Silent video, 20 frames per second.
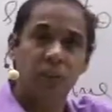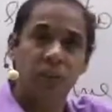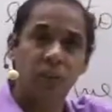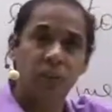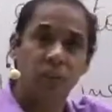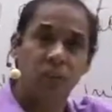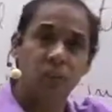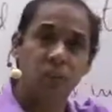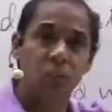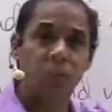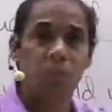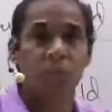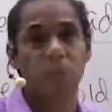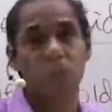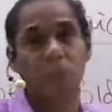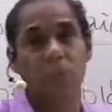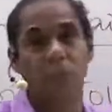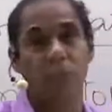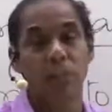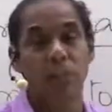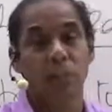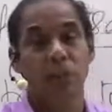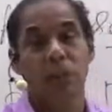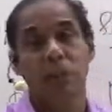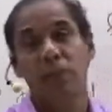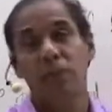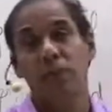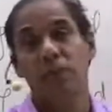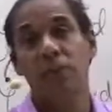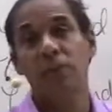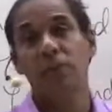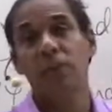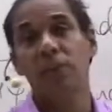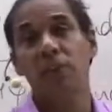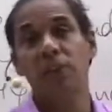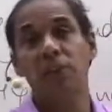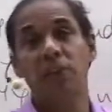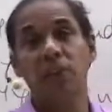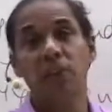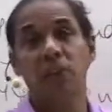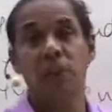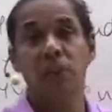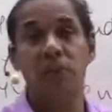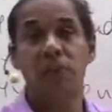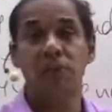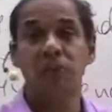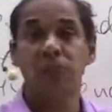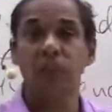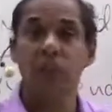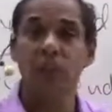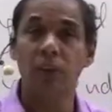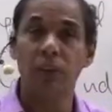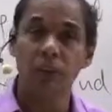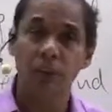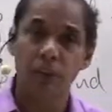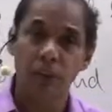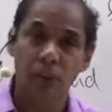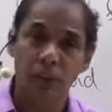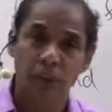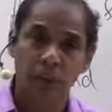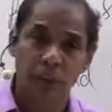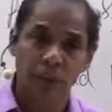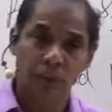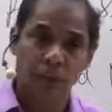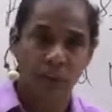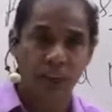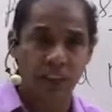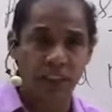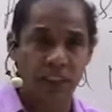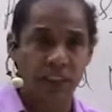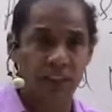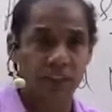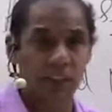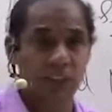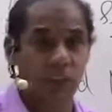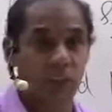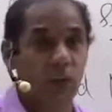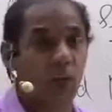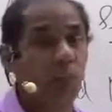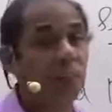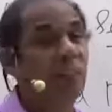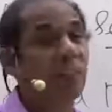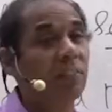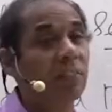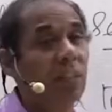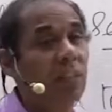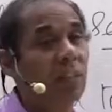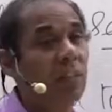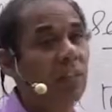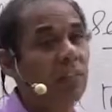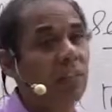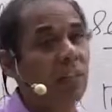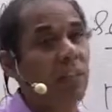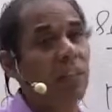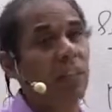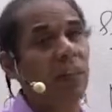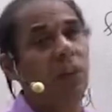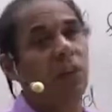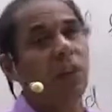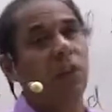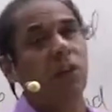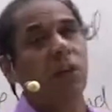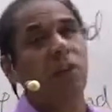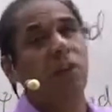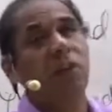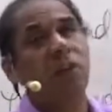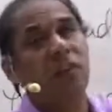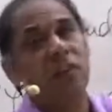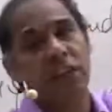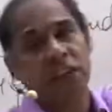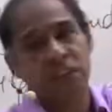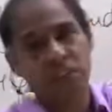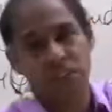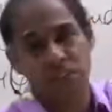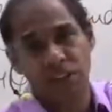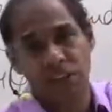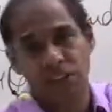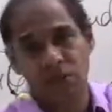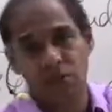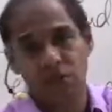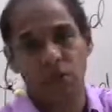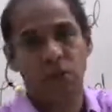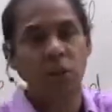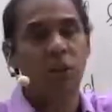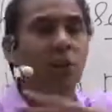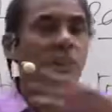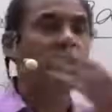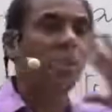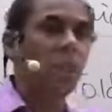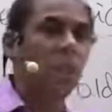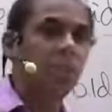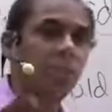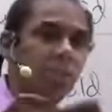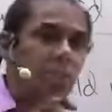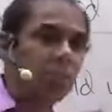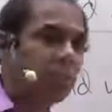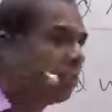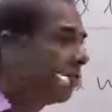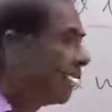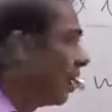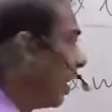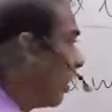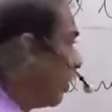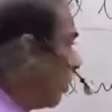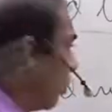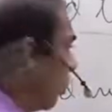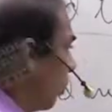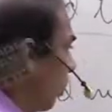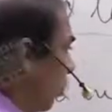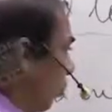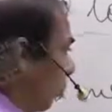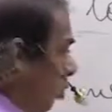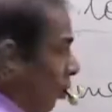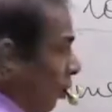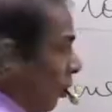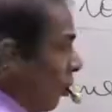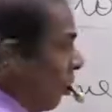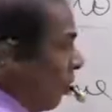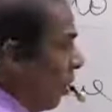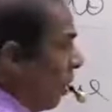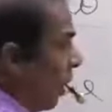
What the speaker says: This is simple future. Simple future turns into conditional. What is conditional? Will changes as would. Shall changes as should.